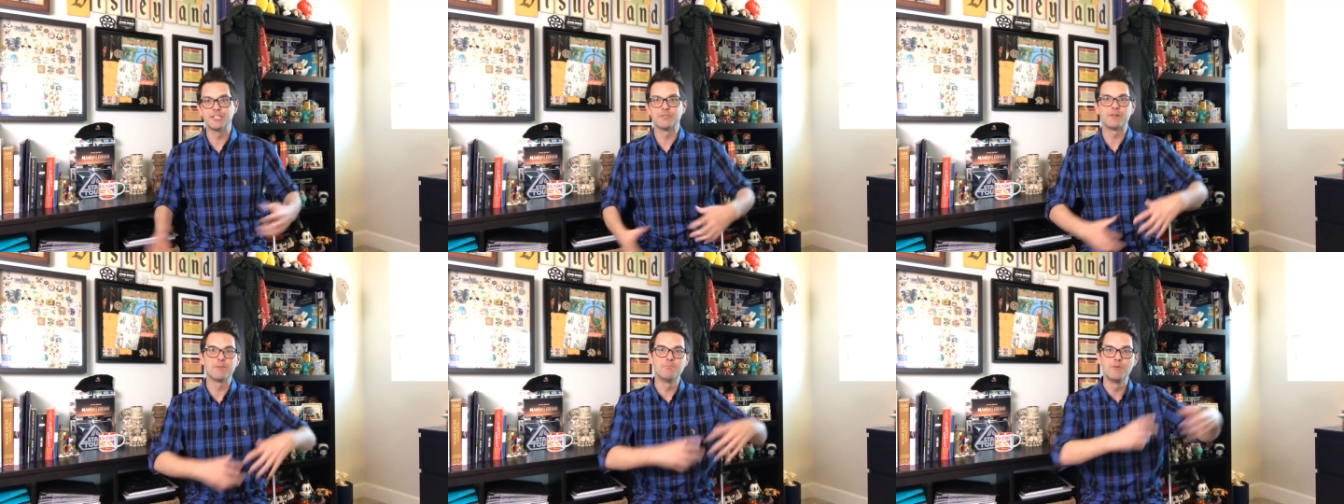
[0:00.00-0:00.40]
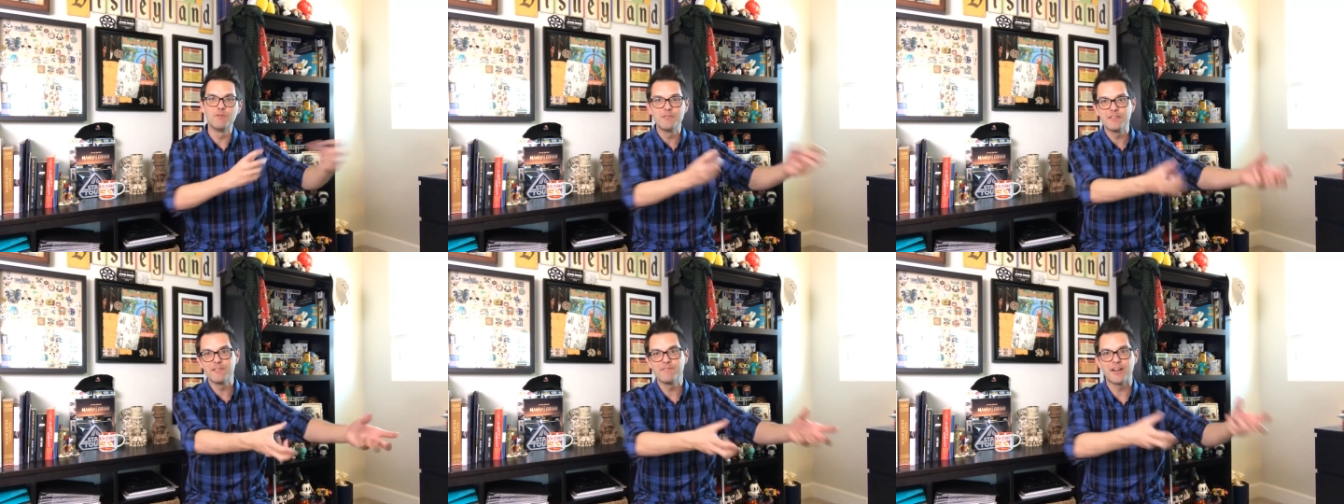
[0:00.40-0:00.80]
Do we
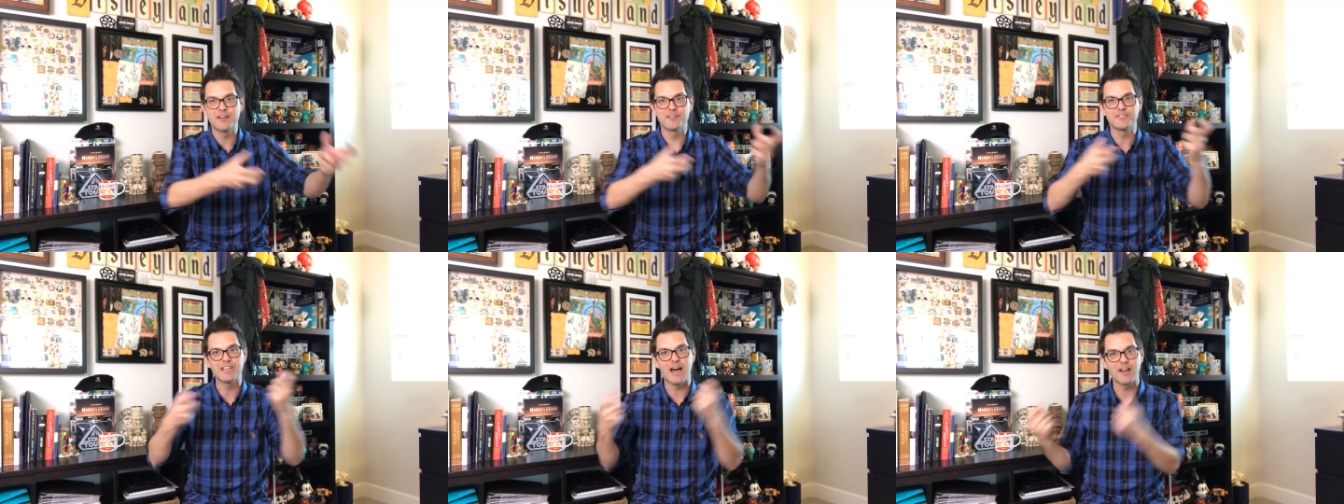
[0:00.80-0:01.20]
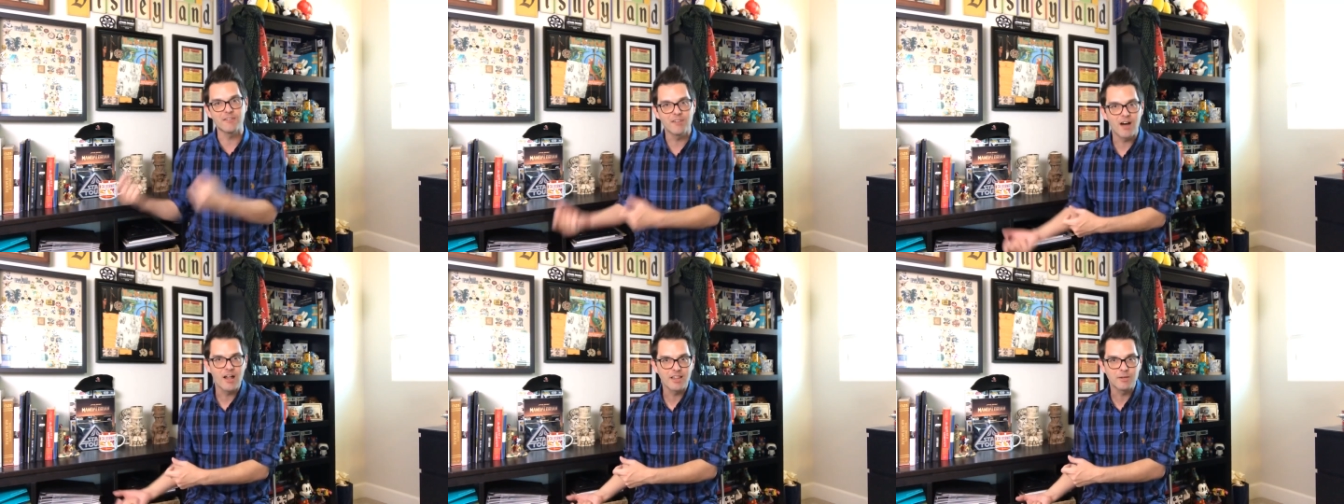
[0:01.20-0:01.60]
move the Avengers out
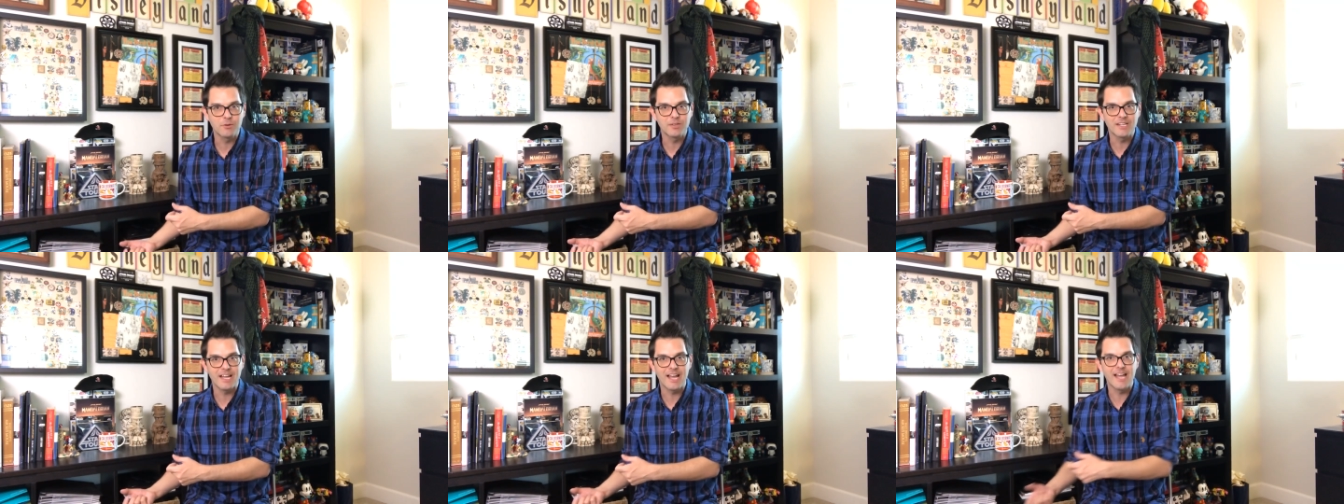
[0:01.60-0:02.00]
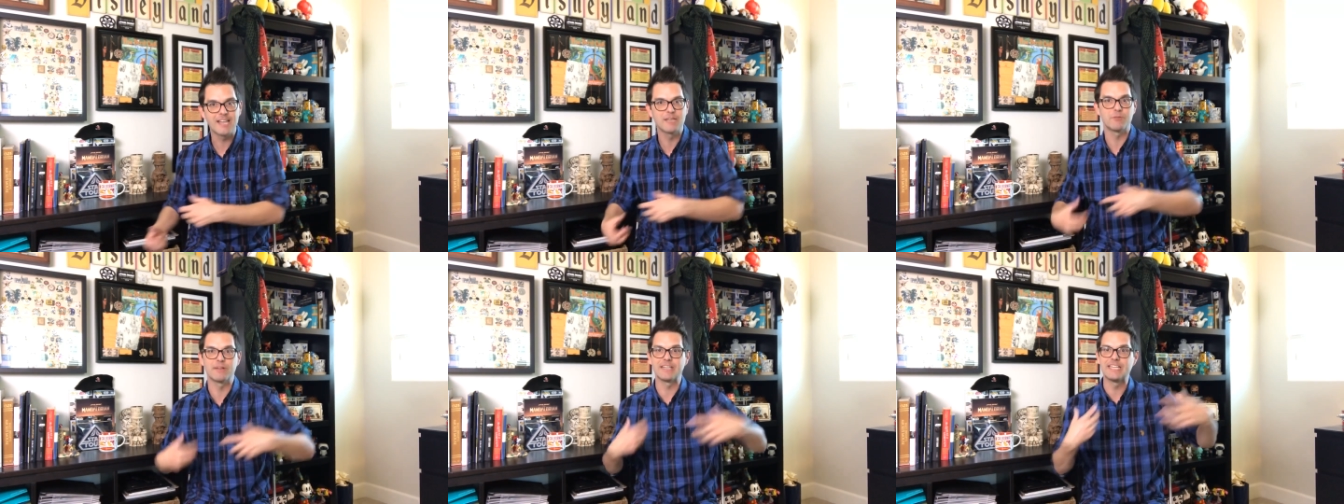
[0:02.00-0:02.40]
of Hollywood
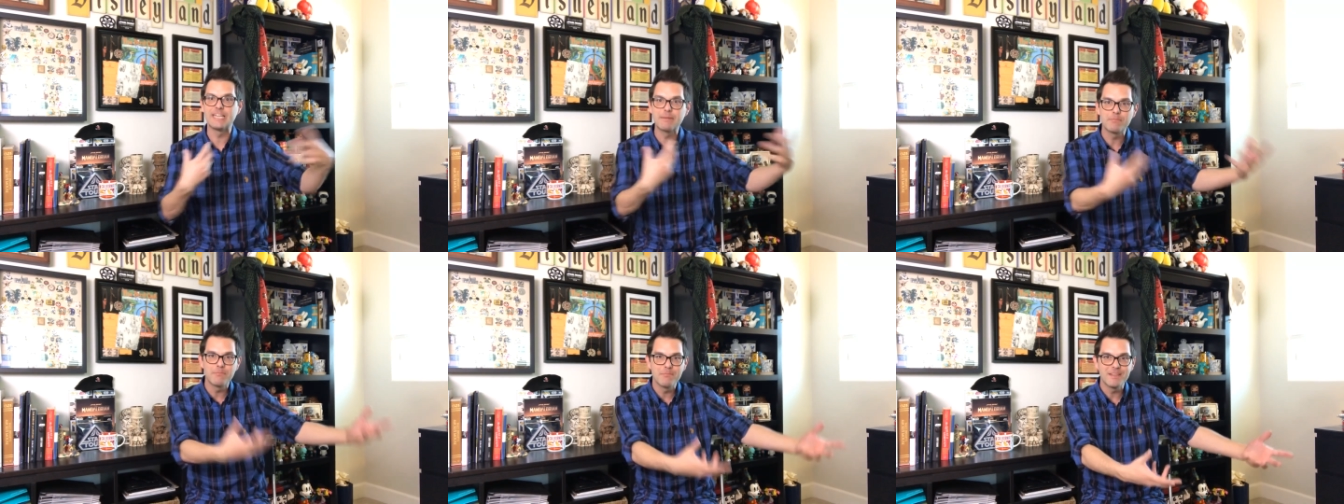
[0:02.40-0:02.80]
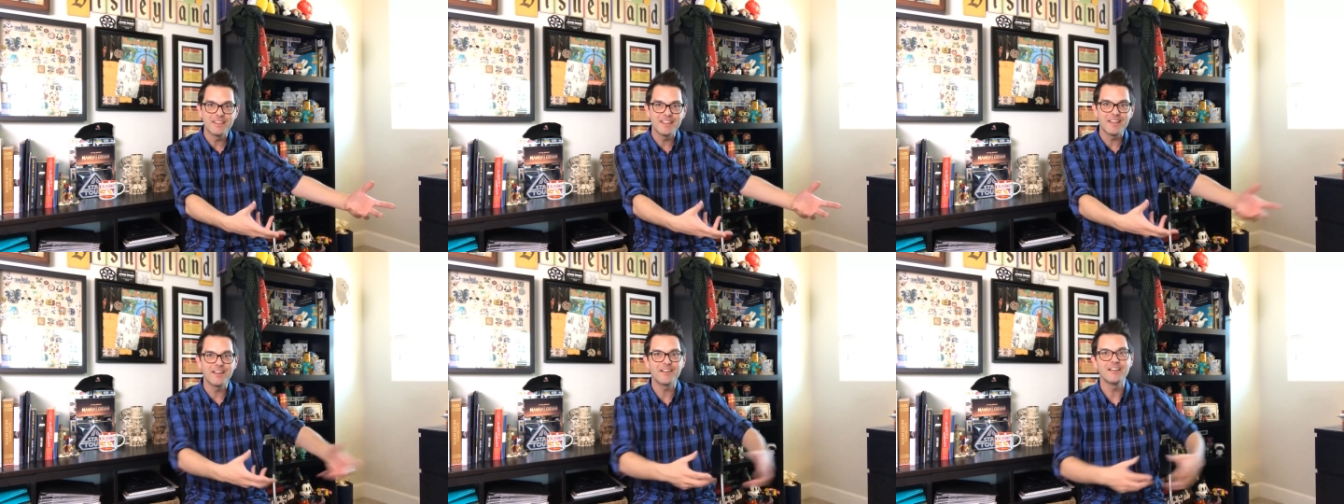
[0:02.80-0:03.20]
land? Do we keep them
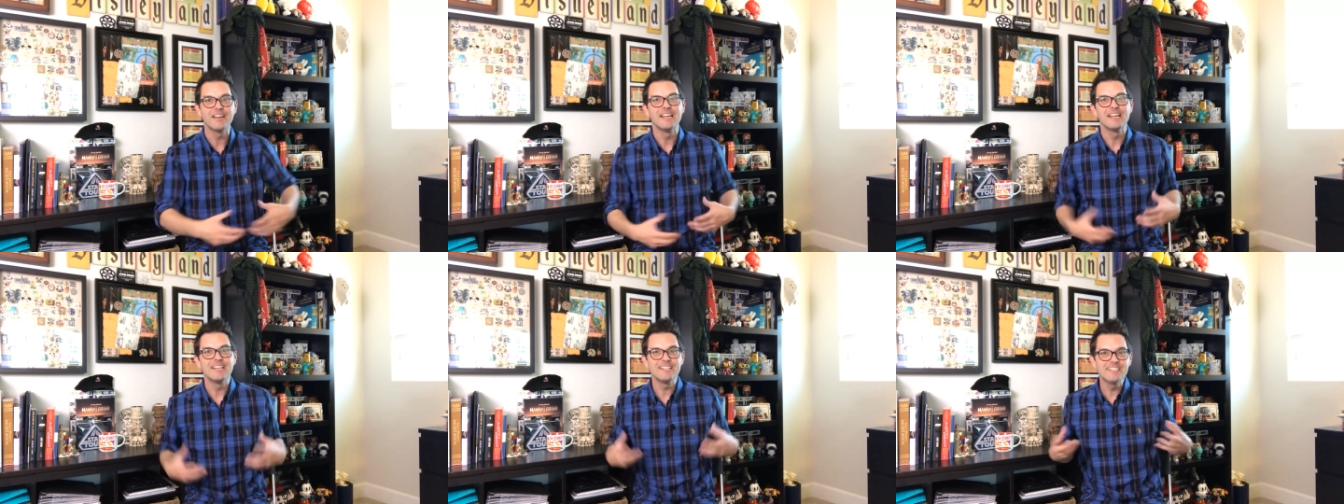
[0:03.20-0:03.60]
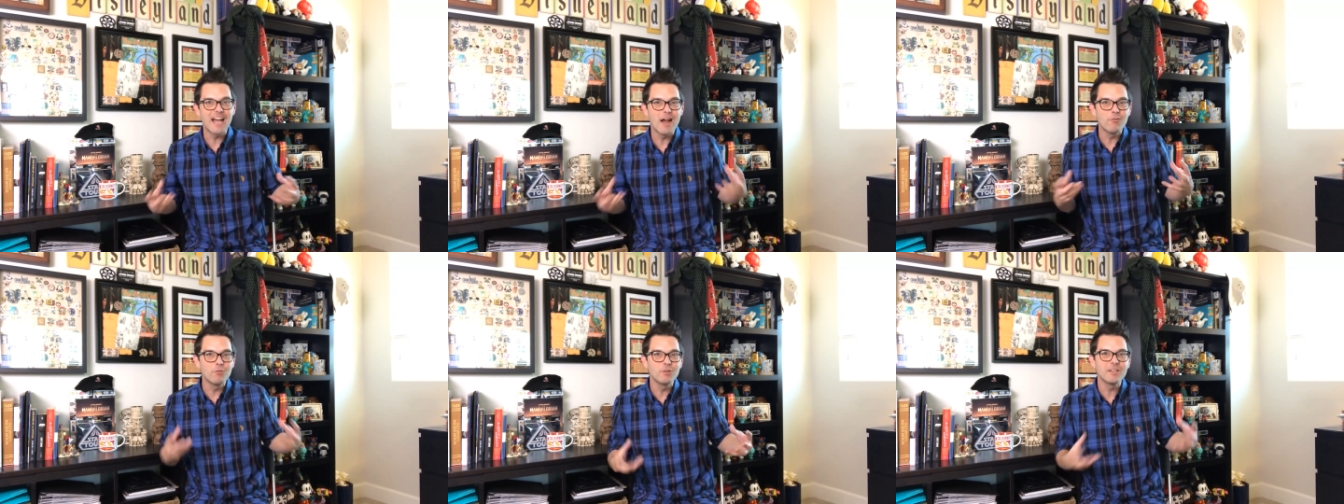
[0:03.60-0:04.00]
in there? He's
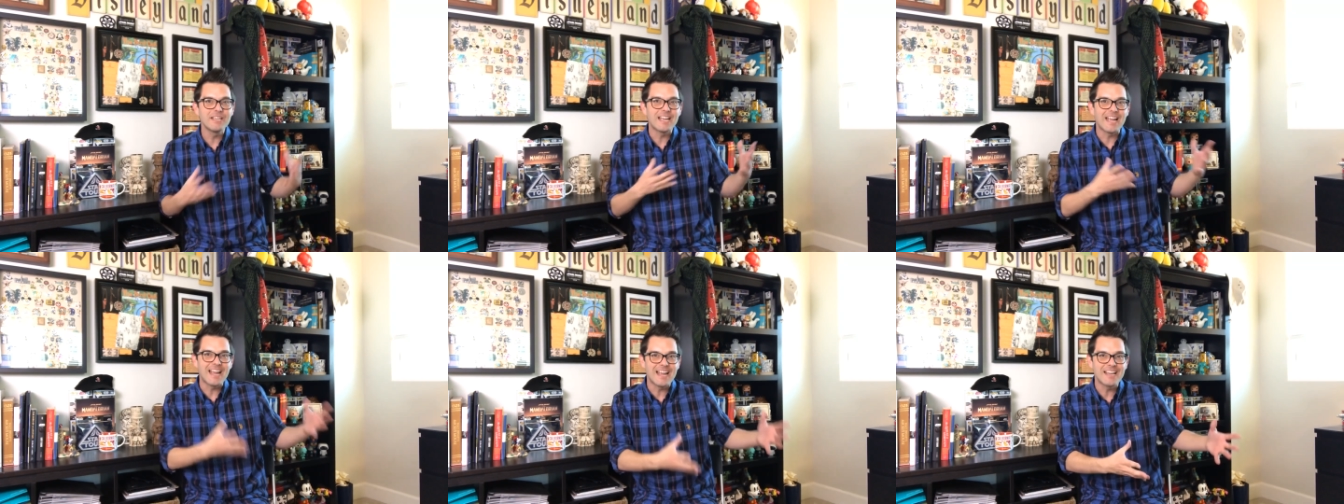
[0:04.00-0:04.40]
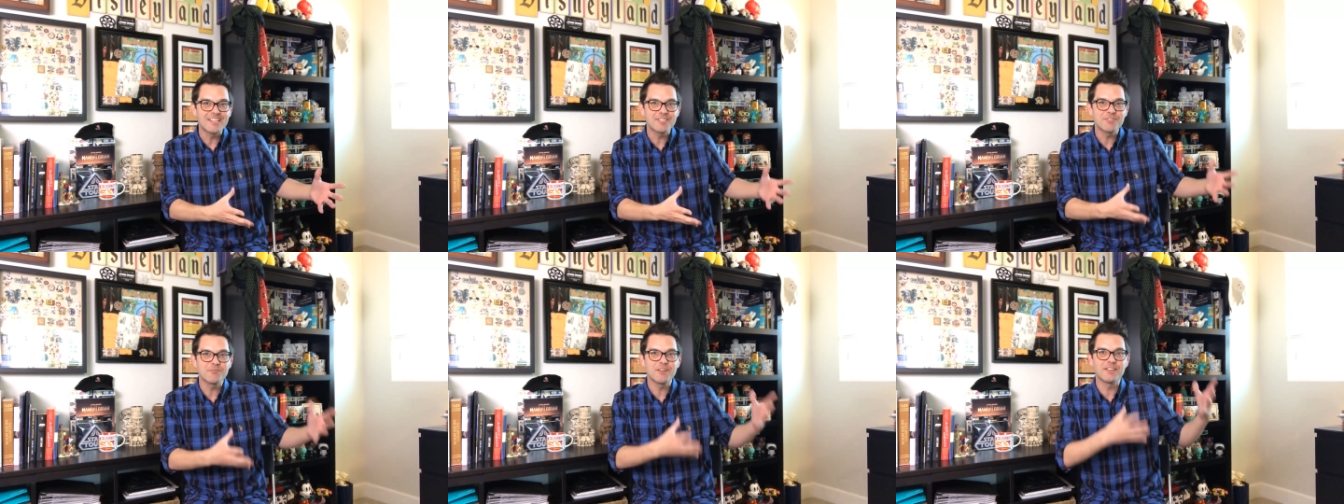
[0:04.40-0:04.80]
not really
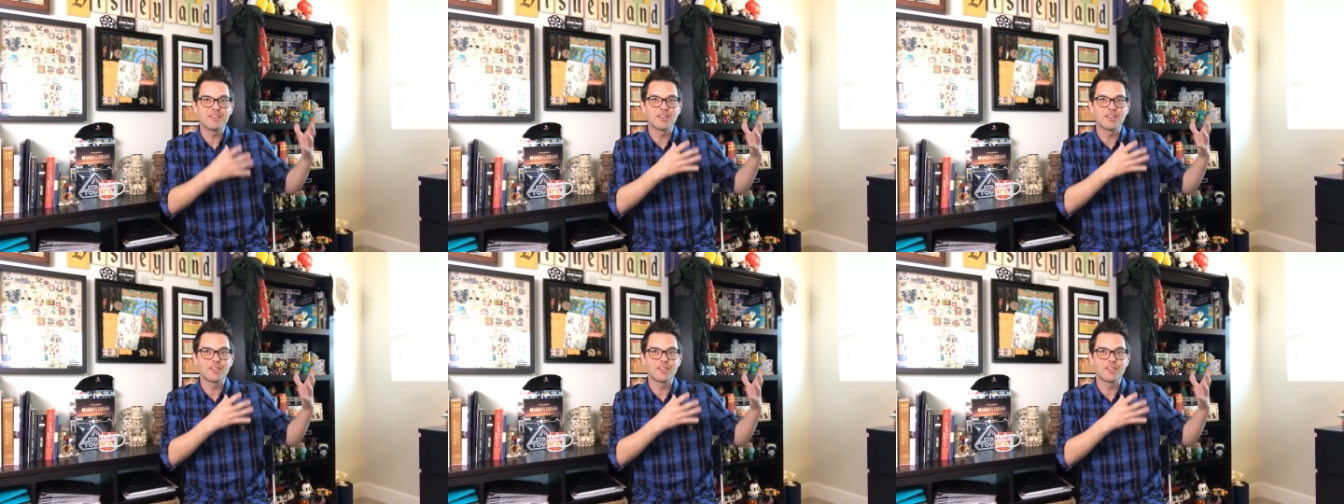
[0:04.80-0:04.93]
answering the